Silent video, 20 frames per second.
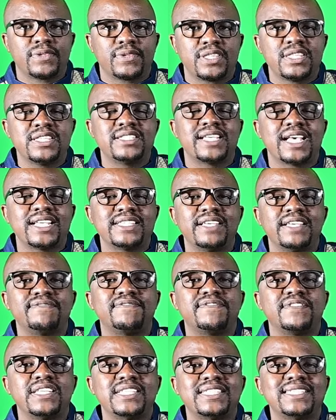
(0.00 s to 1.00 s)
These guys have
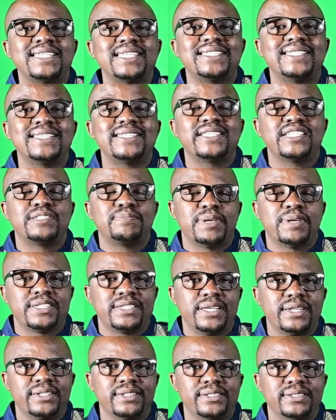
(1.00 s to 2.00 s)

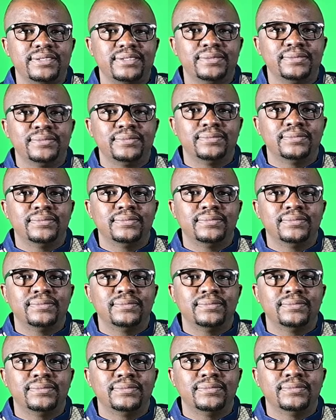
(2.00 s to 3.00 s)
66%.
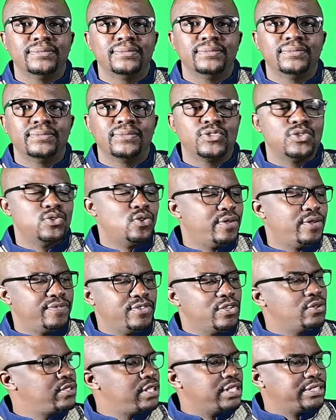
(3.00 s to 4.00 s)
You know, if
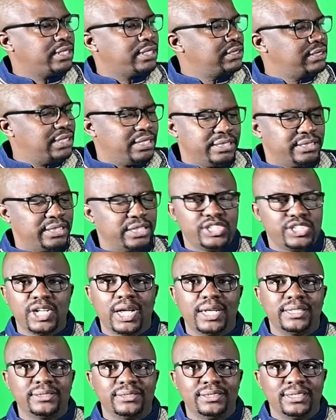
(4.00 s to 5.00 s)
they just create a
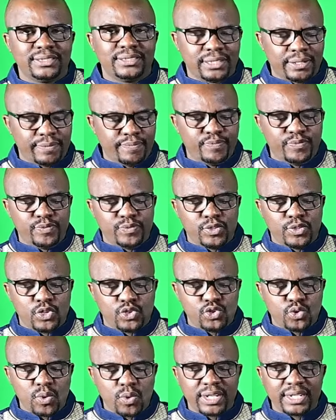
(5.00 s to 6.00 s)
chart, they say,
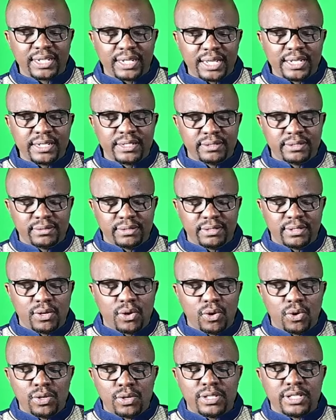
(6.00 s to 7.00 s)
you want land?
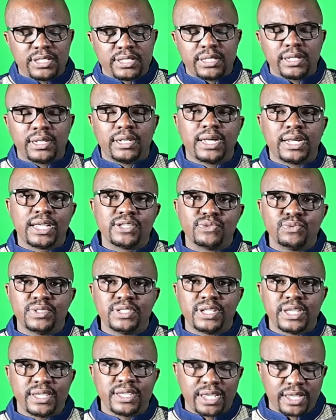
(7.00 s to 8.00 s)
All these three guys will
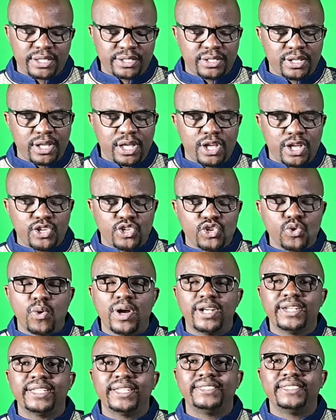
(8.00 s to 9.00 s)
say yes. You
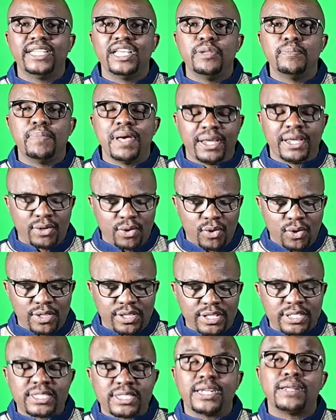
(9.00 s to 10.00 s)
want a state bank? All
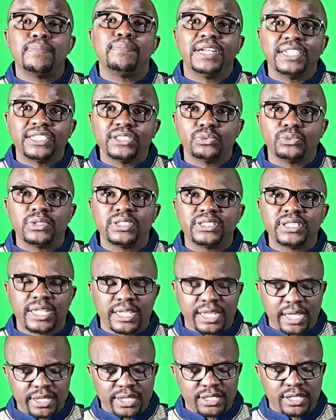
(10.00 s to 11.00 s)
these three parties will say
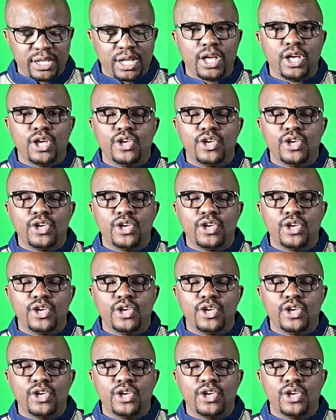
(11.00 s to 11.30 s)
yes.